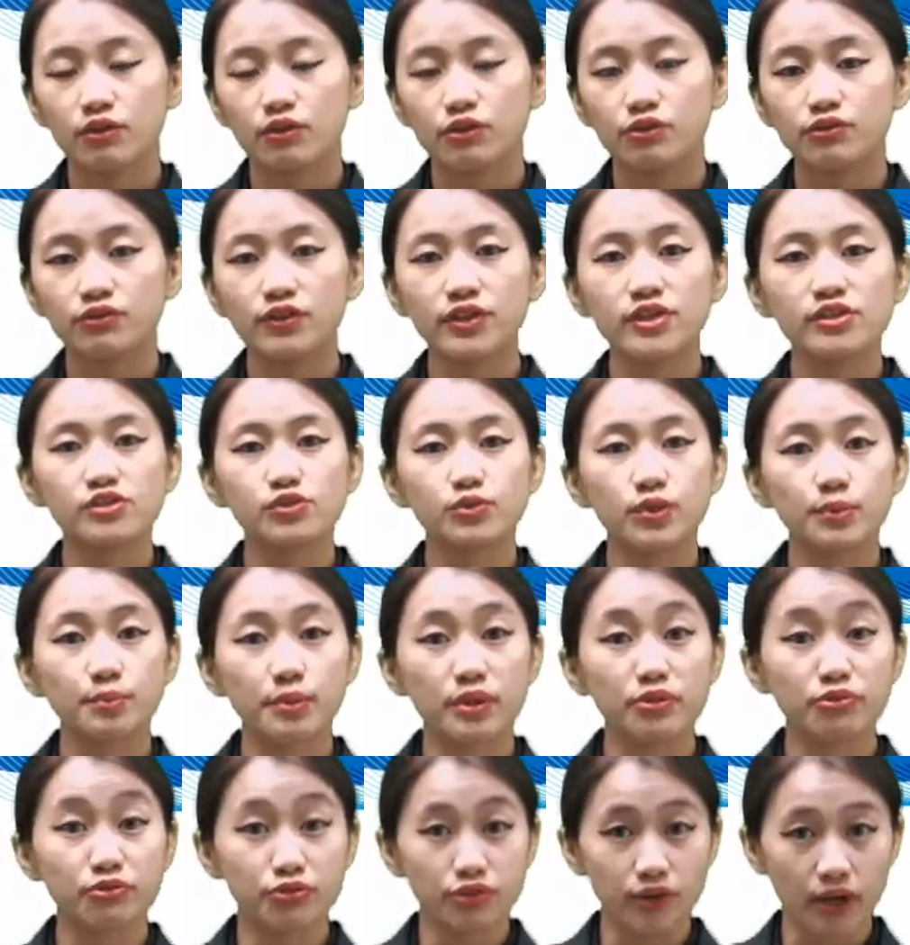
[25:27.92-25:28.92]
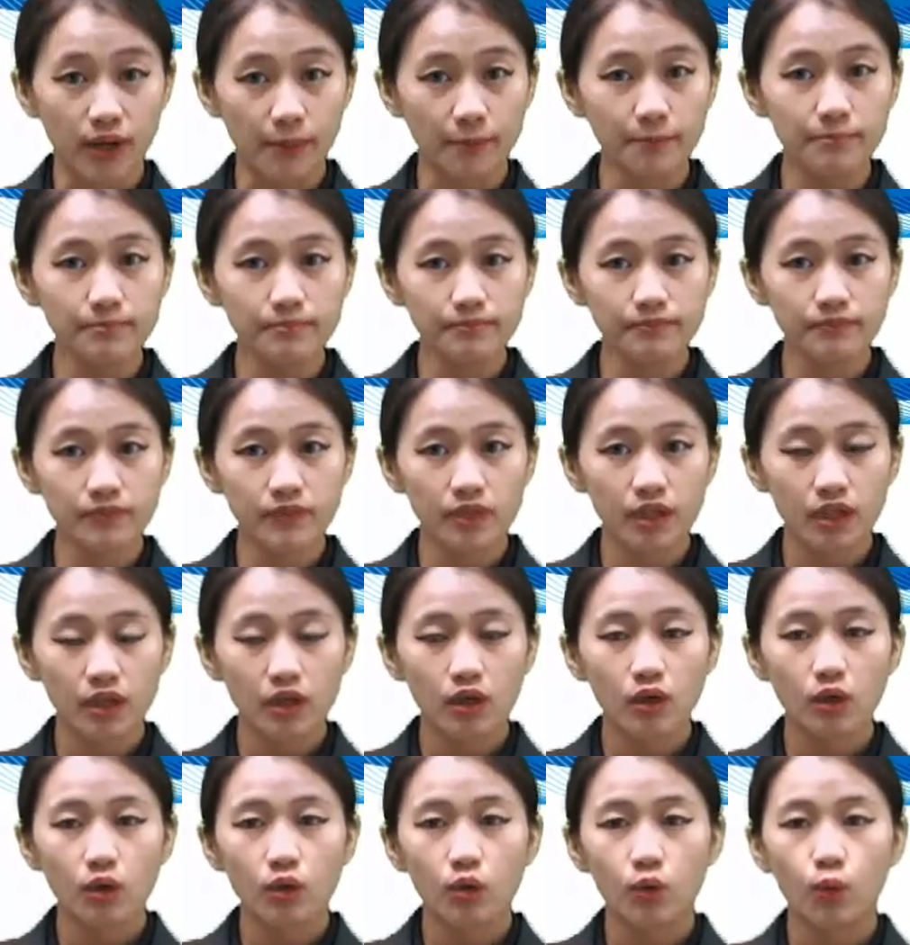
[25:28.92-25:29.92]
First would be from,
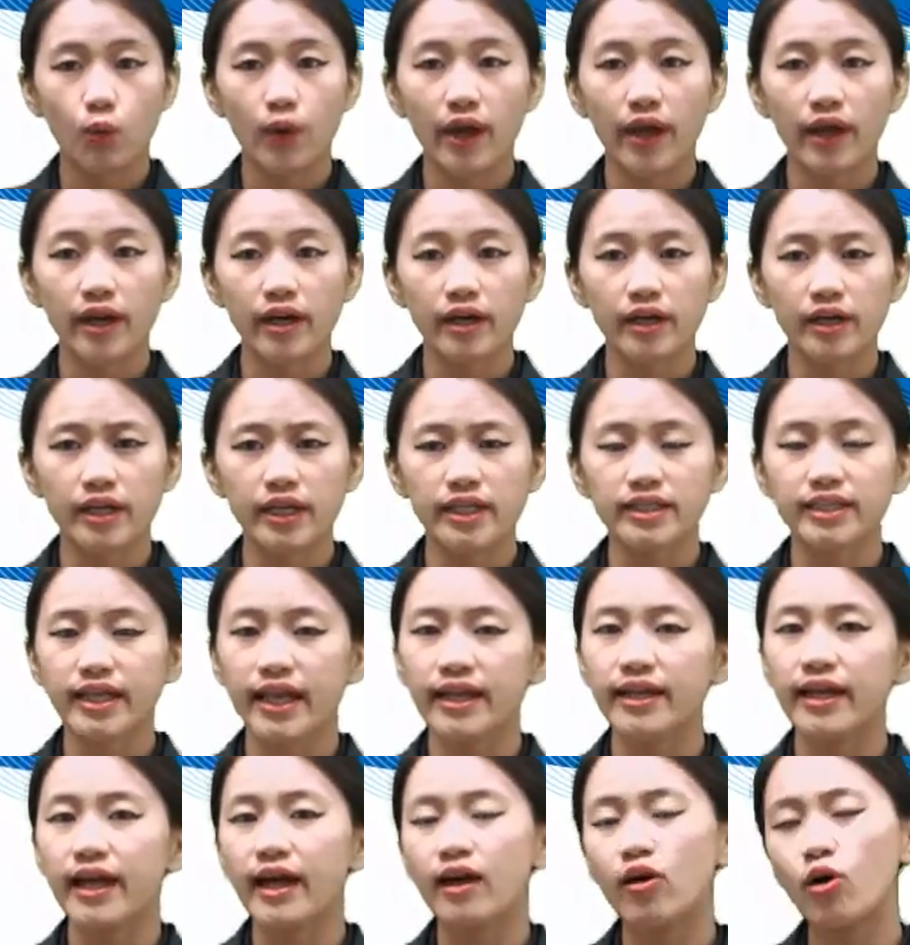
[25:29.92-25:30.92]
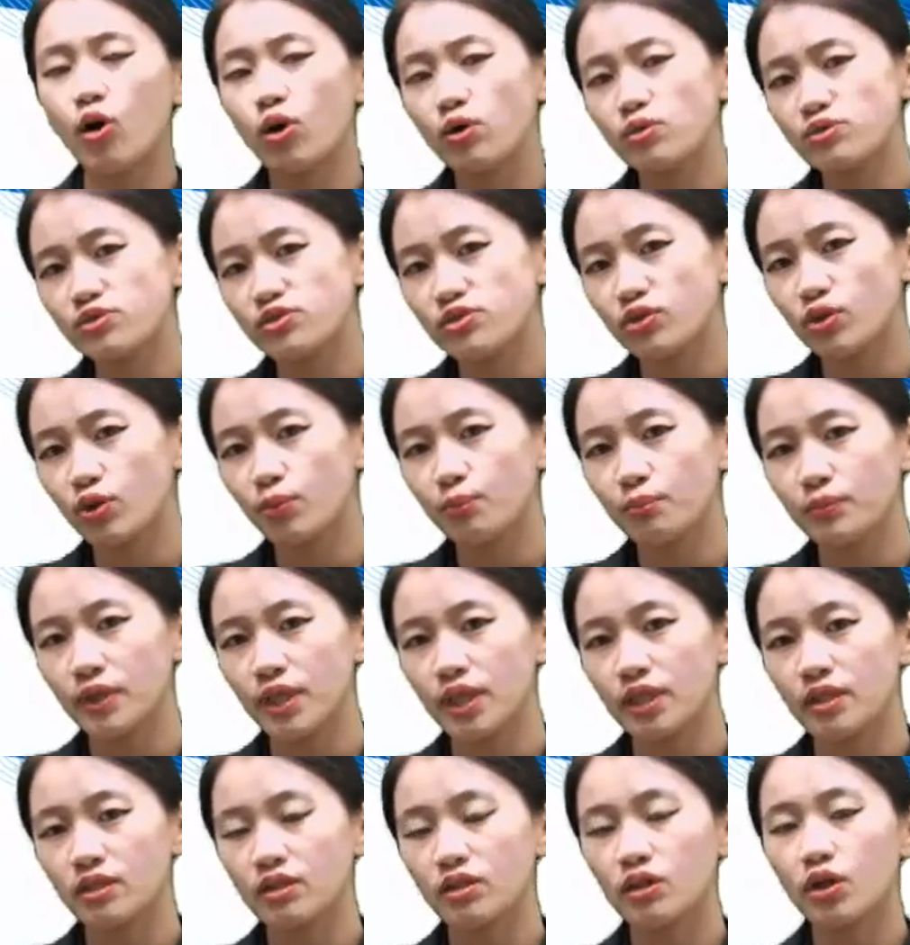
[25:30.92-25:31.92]
where it can also
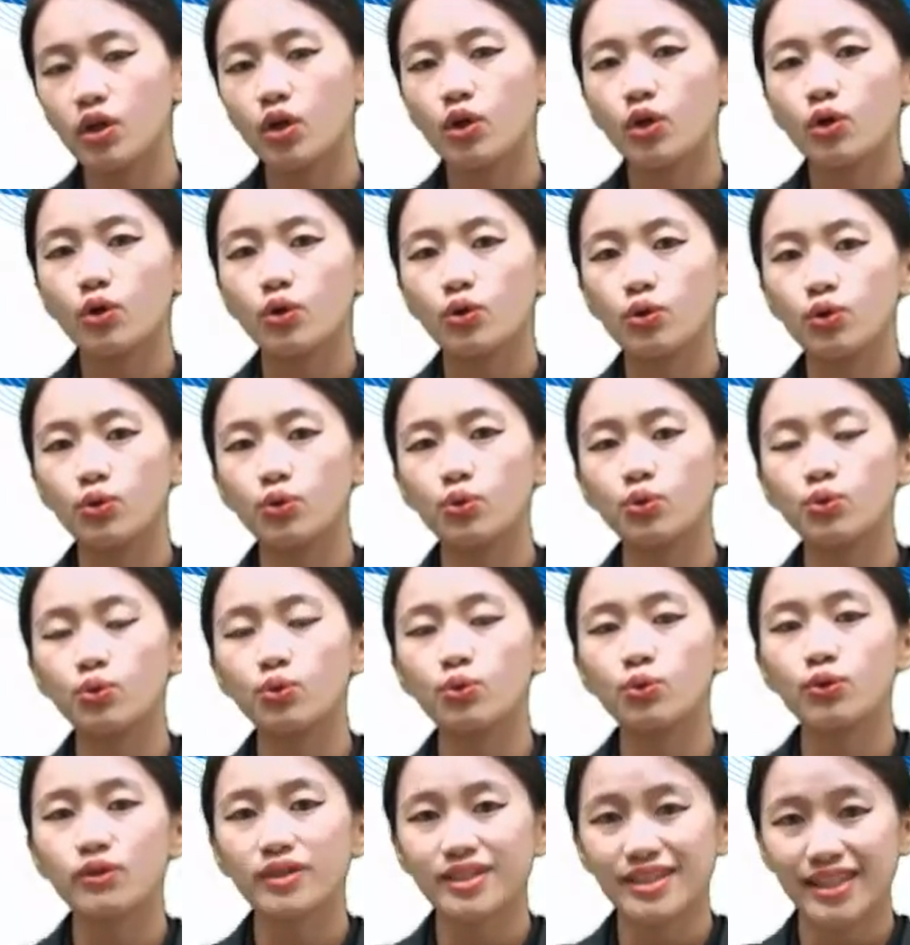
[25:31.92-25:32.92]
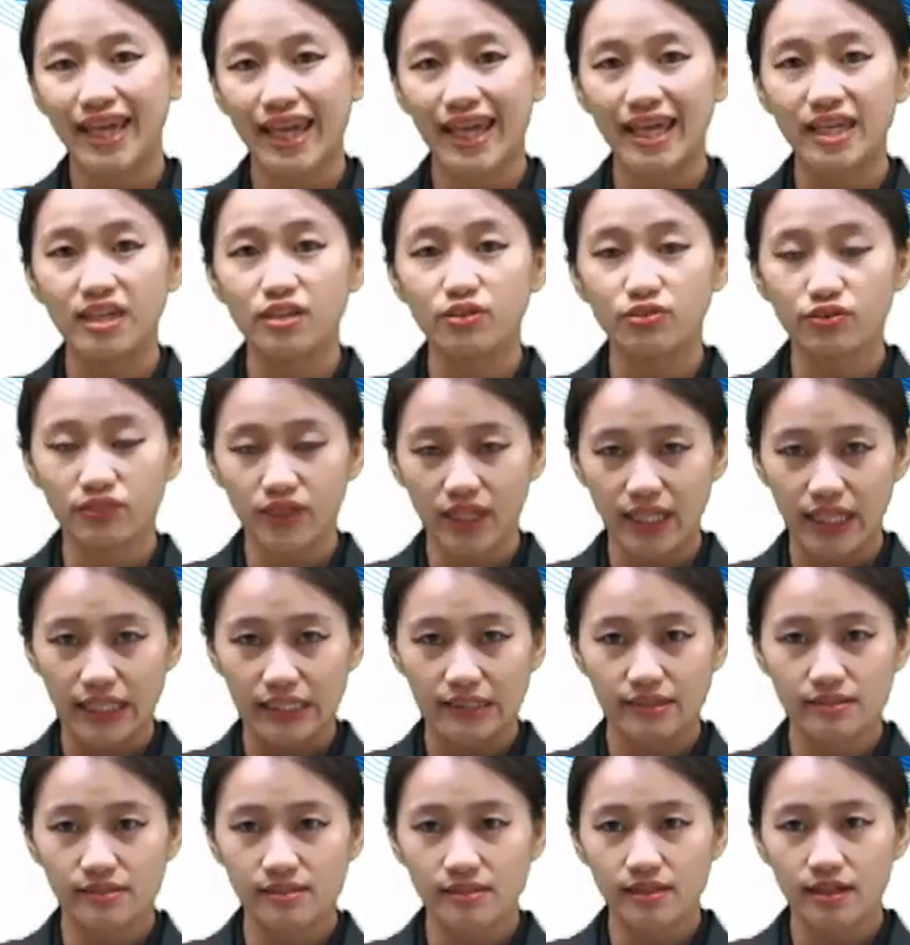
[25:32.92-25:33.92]
mean who gave
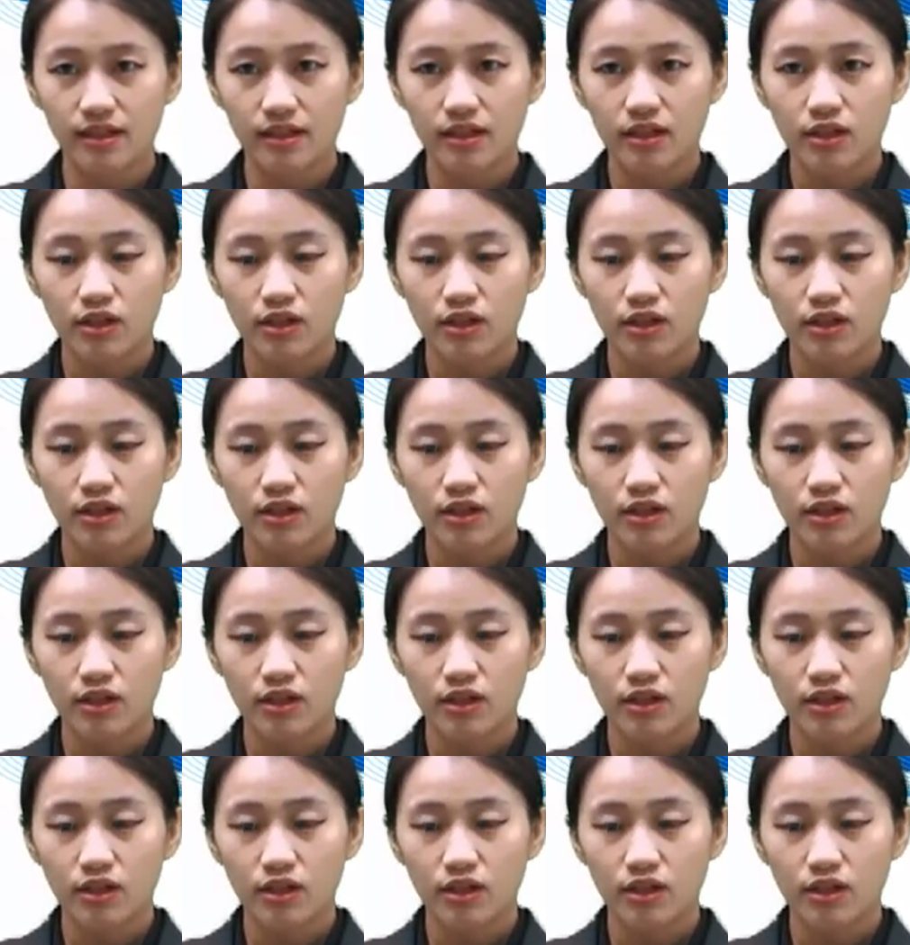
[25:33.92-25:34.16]
it.